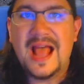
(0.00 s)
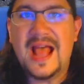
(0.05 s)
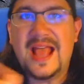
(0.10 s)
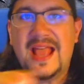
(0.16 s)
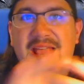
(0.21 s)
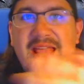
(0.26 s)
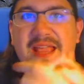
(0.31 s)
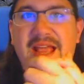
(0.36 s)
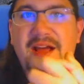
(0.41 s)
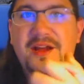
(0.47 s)

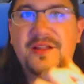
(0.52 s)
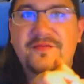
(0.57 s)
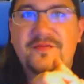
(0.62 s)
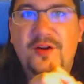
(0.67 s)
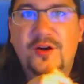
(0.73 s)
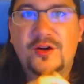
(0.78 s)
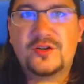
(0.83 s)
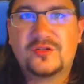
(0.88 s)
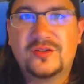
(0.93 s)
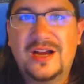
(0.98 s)
Hey, howdy
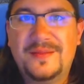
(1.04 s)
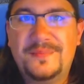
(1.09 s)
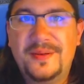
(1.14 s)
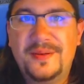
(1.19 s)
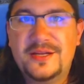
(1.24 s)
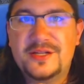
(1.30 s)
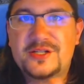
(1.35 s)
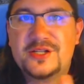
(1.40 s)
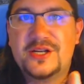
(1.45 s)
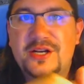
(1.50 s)
folks,
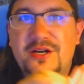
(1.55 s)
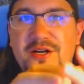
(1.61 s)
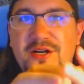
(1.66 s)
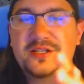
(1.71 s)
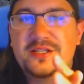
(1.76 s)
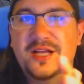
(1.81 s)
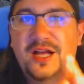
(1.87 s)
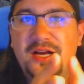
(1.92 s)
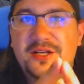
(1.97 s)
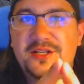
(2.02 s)
Rampage here to
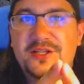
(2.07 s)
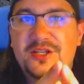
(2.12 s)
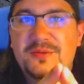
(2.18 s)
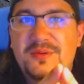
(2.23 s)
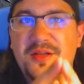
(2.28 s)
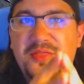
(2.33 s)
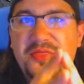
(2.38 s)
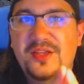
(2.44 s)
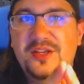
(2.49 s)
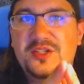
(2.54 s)
talk to you
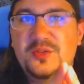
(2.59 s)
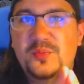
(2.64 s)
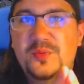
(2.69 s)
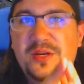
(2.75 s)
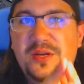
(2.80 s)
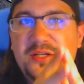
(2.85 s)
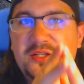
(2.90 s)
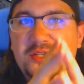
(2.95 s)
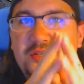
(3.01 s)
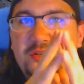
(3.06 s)
about this
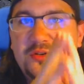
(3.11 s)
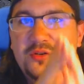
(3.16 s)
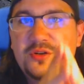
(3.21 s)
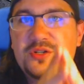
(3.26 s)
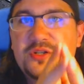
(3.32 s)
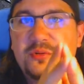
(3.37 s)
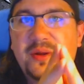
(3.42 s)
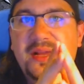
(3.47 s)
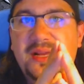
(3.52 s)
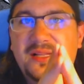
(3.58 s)
week's
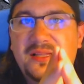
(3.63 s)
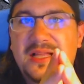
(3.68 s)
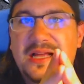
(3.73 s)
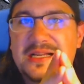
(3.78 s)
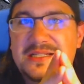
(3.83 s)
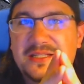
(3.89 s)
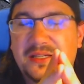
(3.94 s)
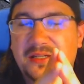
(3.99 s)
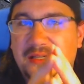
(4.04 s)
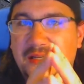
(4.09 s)
Cruiserweight
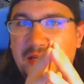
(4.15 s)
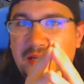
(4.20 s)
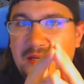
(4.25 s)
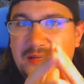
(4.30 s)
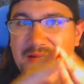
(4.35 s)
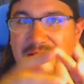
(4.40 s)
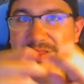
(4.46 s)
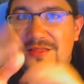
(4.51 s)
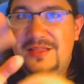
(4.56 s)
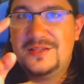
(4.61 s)
Classic.
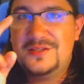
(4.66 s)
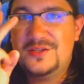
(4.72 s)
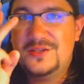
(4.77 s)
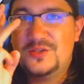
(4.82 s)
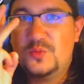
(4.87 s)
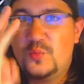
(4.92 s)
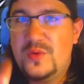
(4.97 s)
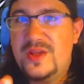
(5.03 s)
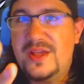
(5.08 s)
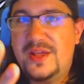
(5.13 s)
This
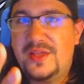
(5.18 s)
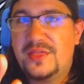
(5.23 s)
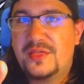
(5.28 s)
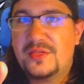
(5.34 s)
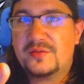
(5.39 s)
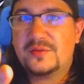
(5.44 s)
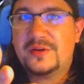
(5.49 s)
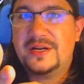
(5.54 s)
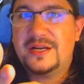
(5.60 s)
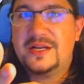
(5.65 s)
is week
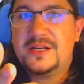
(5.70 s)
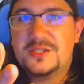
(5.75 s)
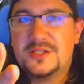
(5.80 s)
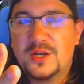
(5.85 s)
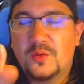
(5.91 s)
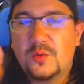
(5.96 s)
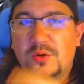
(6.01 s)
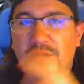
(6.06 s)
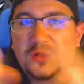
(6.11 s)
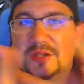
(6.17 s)
3,
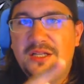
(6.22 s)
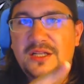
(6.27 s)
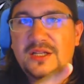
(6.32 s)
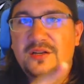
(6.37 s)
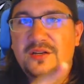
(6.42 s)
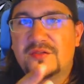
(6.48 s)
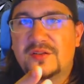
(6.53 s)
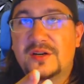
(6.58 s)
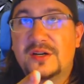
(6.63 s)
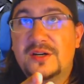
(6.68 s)
so we're a little
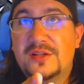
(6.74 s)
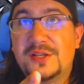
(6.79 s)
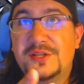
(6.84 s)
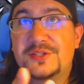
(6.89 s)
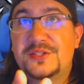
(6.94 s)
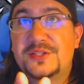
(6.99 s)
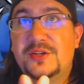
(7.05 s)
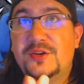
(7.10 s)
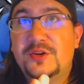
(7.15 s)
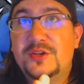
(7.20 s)
over,
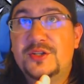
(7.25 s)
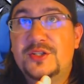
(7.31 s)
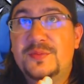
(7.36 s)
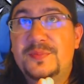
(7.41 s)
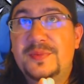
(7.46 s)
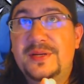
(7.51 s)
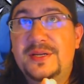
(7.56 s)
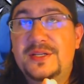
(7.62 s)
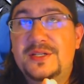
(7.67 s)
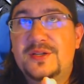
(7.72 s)
this is going to
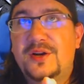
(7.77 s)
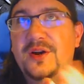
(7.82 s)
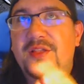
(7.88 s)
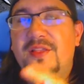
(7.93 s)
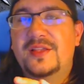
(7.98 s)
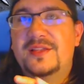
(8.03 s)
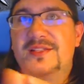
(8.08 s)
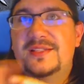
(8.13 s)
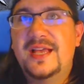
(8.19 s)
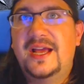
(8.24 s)
be starting
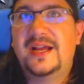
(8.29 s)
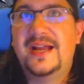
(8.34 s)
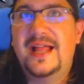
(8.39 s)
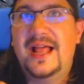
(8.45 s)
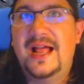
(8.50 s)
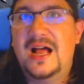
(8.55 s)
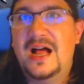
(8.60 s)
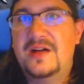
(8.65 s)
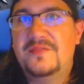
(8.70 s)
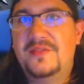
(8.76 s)
the second
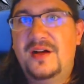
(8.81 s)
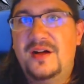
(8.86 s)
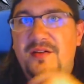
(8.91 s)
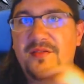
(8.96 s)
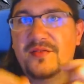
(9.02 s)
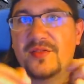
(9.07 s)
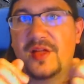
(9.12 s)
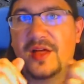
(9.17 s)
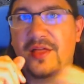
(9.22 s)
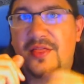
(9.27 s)
half
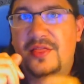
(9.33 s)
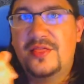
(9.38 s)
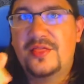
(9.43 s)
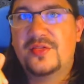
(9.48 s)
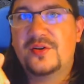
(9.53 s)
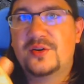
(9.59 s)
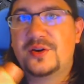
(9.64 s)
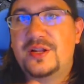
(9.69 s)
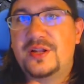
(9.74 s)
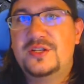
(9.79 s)
of the
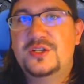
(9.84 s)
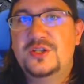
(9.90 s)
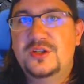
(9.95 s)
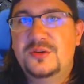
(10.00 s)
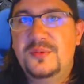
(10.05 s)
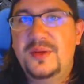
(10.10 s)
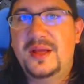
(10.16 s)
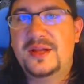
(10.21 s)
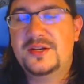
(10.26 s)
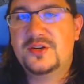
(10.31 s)

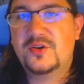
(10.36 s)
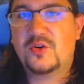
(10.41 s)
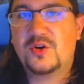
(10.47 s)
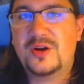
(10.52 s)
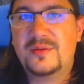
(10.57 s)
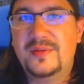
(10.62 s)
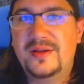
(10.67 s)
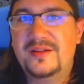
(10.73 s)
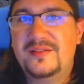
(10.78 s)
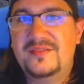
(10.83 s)
32-man
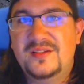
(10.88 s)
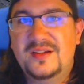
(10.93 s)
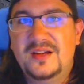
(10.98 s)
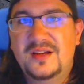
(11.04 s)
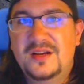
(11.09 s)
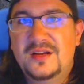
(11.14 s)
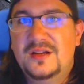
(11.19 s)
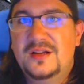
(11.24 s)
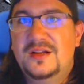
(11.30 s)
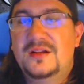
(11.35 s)
tournament,
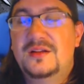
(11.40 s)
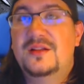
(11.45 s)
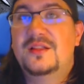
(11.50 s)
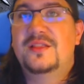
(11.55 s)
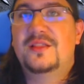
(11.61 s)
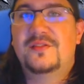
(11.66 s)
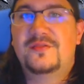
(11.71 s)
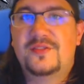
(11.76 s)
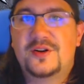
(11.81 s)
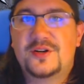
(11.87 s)

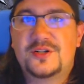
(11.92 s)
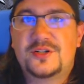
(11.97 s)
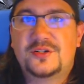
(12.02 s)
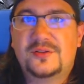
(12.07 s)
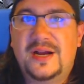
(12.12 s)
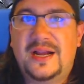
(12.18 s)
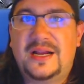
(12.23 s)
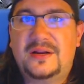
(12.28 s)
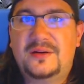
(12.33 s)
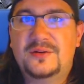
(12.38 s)
the first
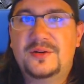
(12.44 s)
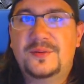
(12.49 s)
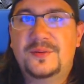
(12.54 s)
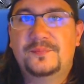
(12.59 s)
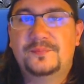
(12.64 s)
round,